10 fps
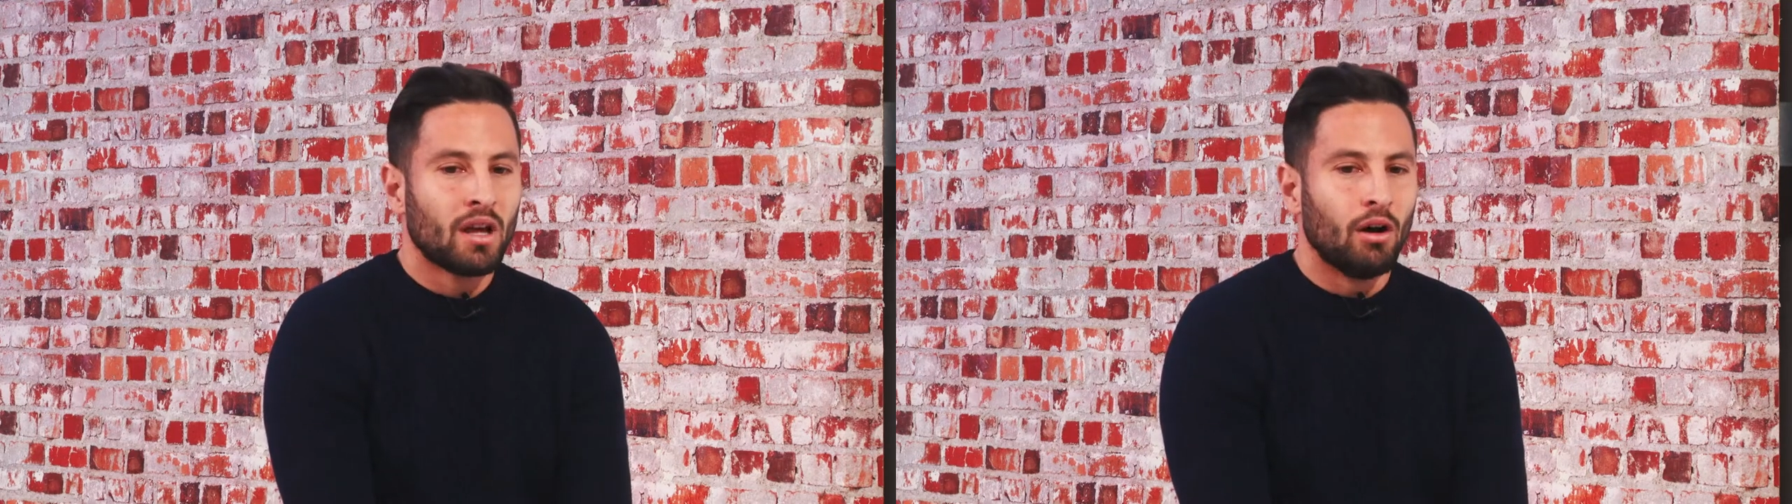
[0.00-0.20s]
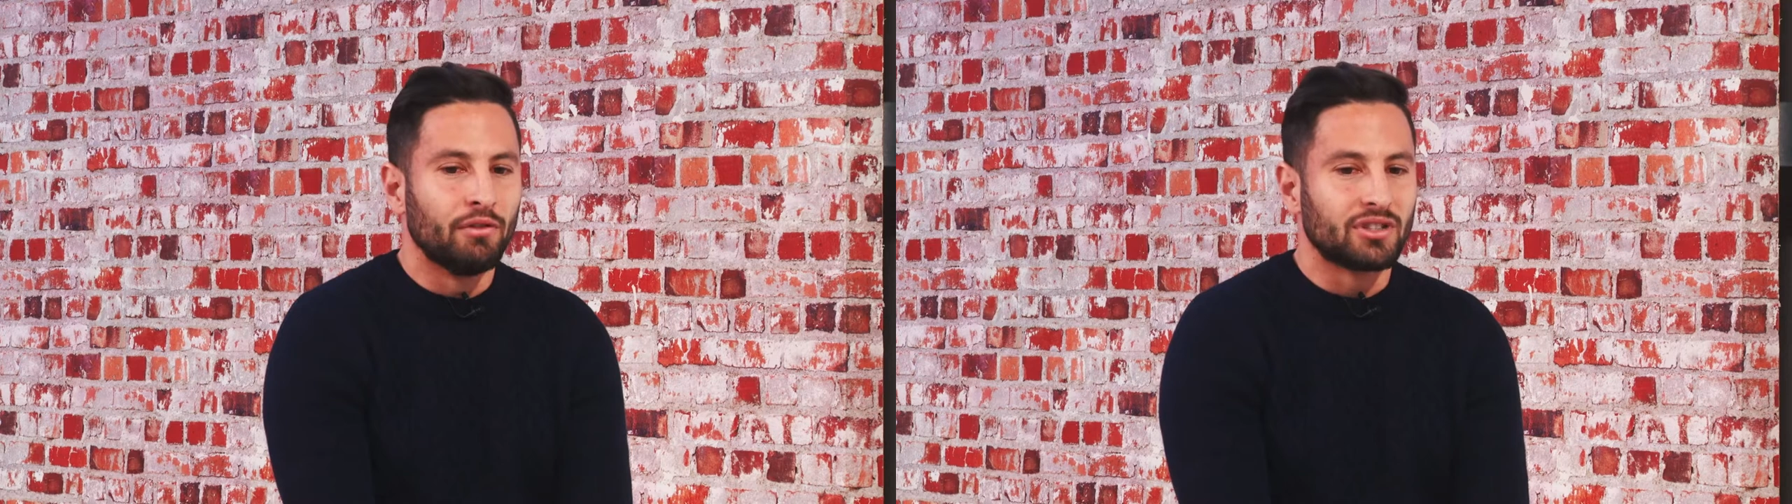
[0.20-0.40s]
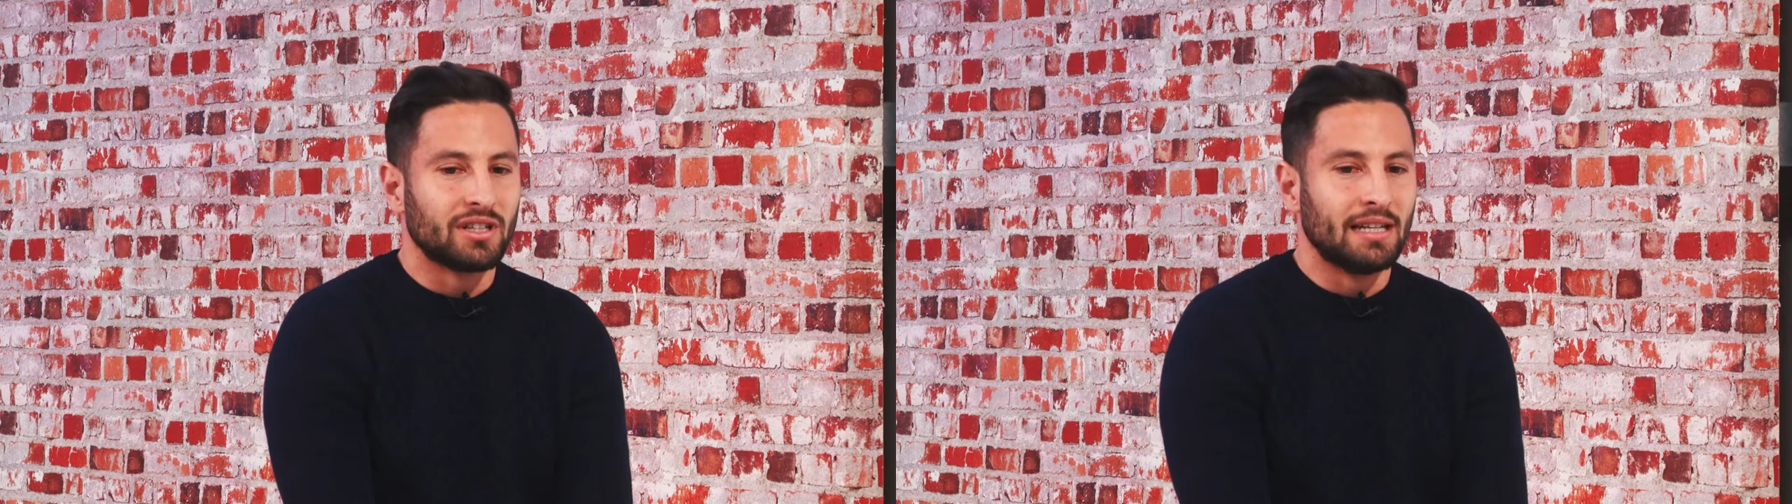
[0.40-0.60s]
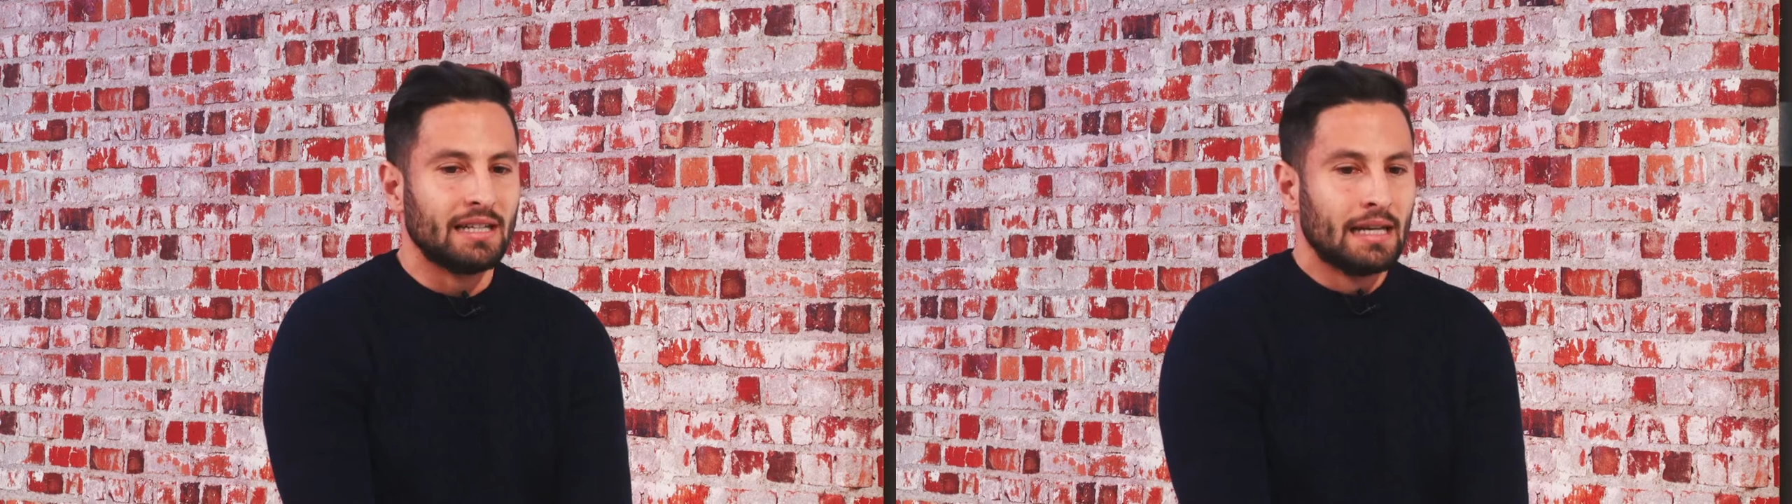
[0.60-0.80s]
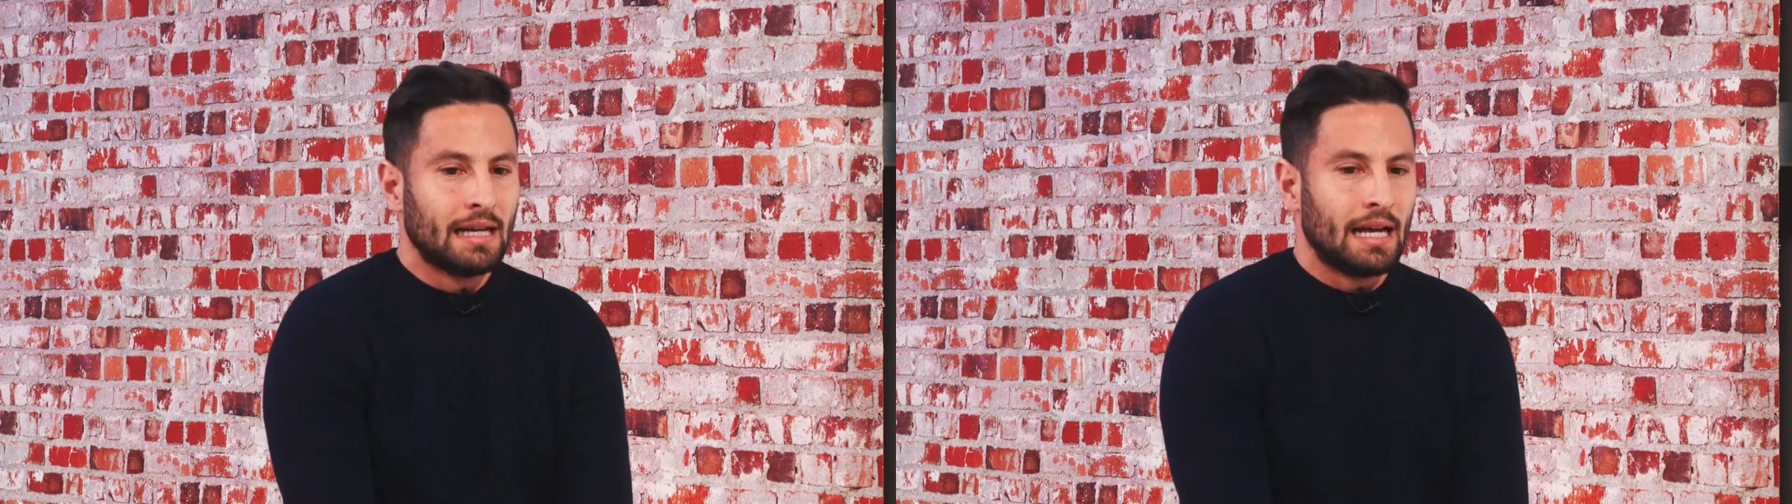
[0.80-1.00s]

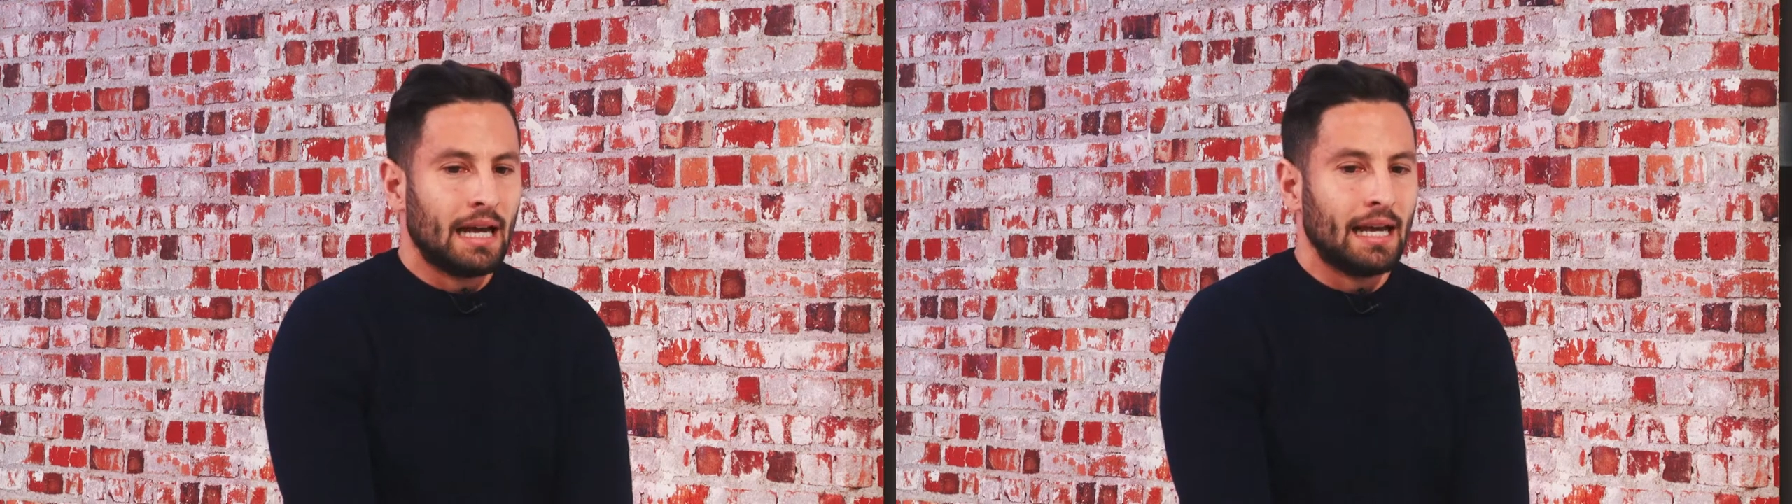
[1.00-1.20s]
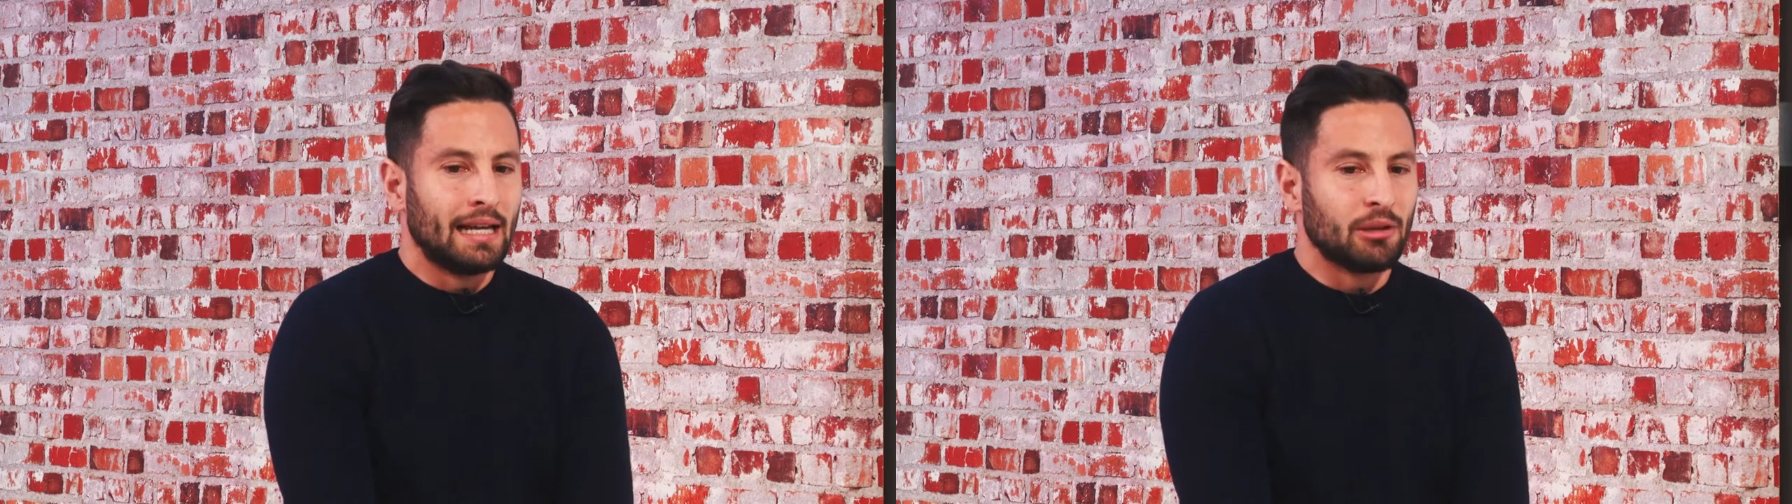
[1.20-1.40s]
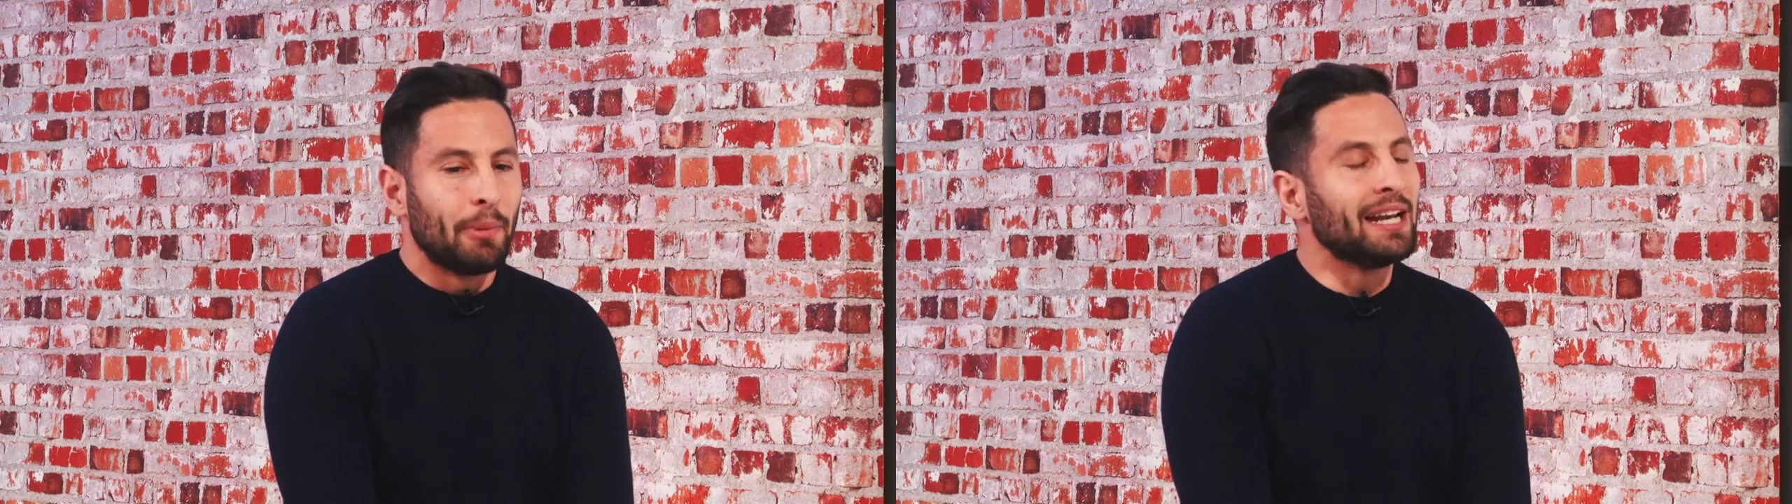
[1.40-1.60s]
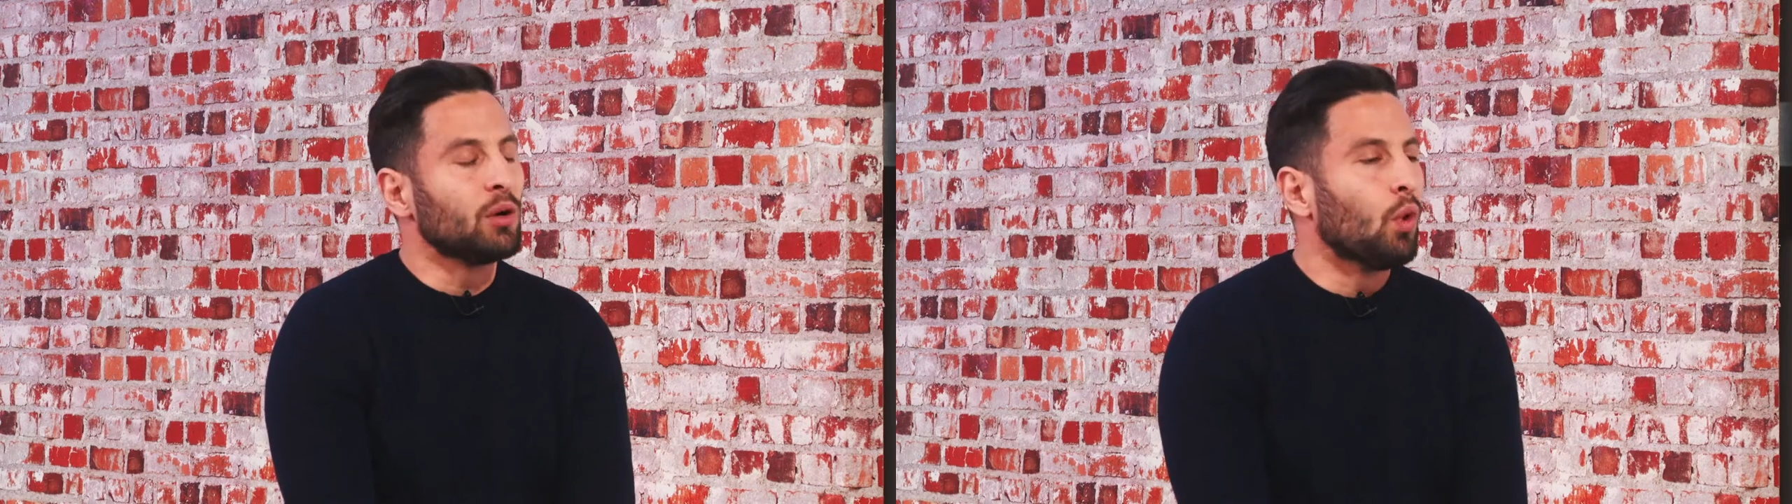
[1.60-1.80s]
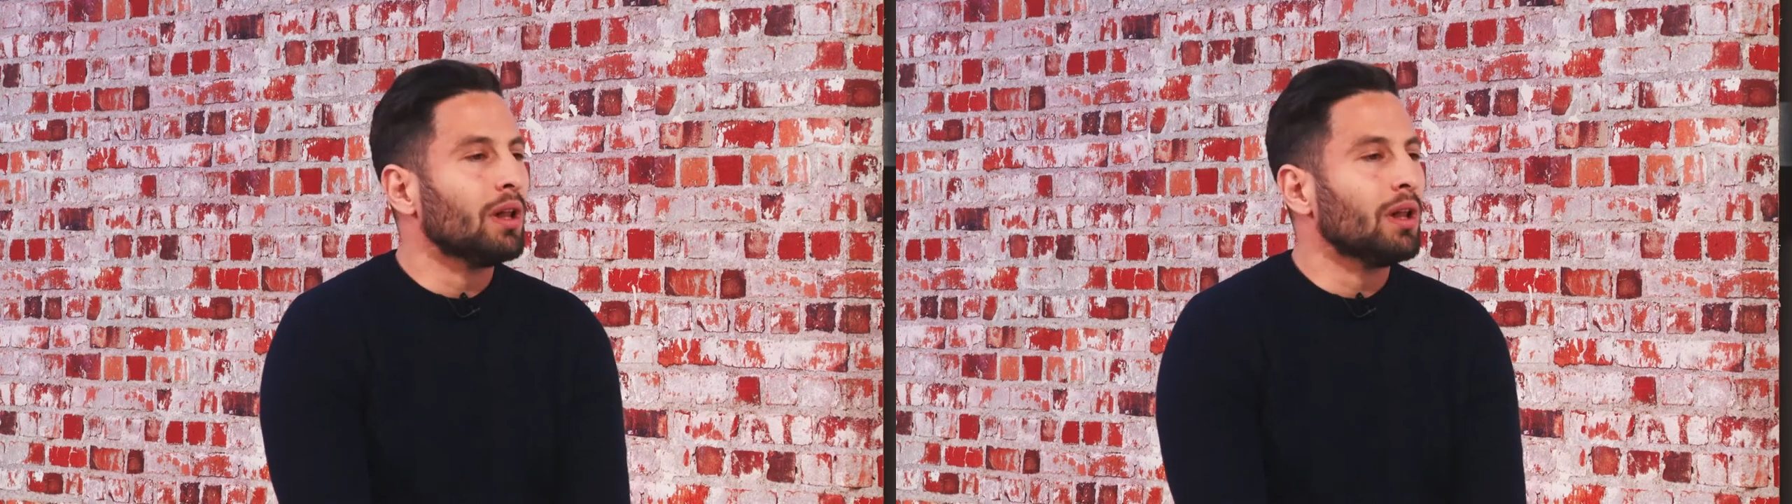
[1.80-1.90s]
Obviously, depending